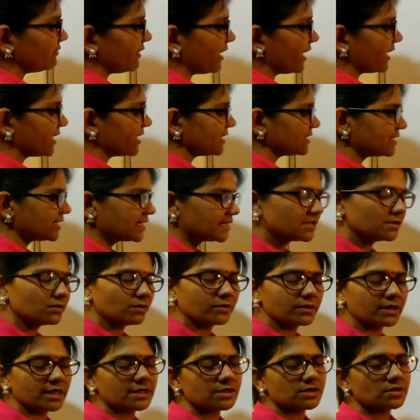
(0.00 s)
virus is
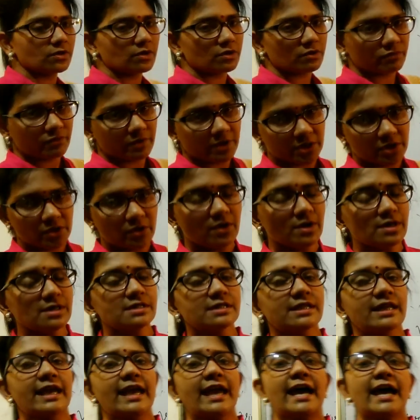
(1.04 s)
known as your virions.
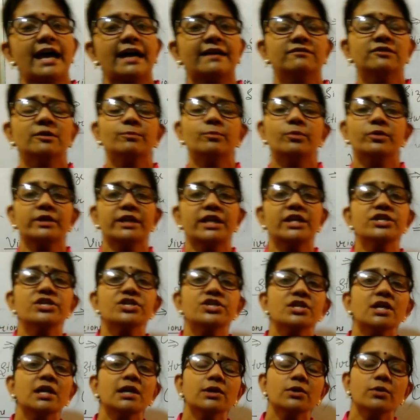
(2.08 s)
They have the
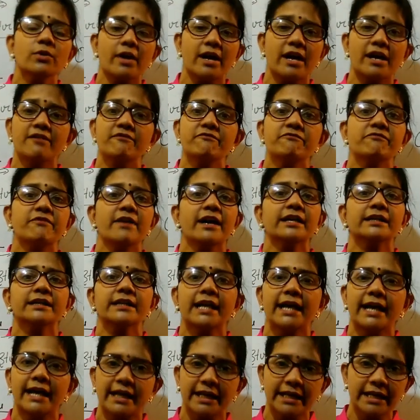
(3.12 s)
potential to infect
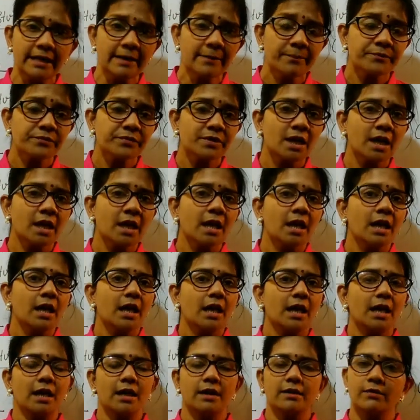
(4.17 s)
any
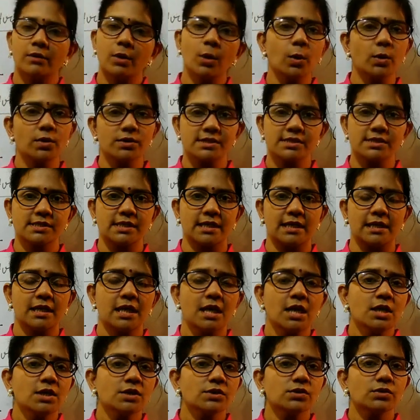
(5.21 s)
host cell.
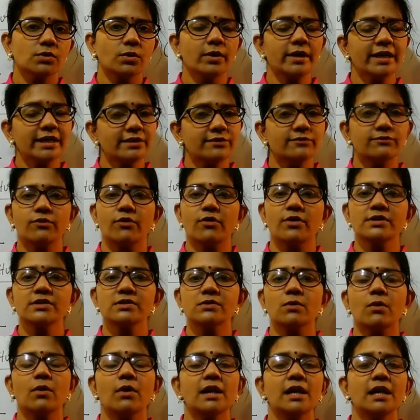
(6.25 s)
So it was
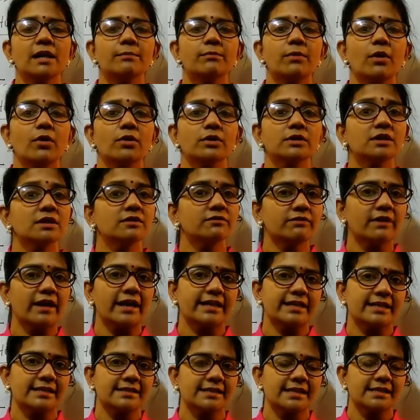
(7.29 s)
all about the
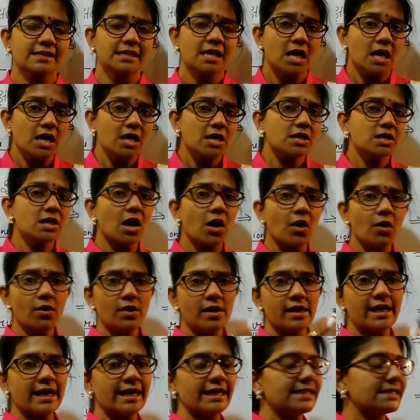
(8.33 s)
viruses. Now
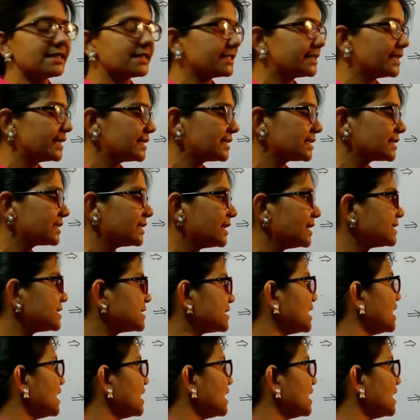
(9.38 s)
let's discuss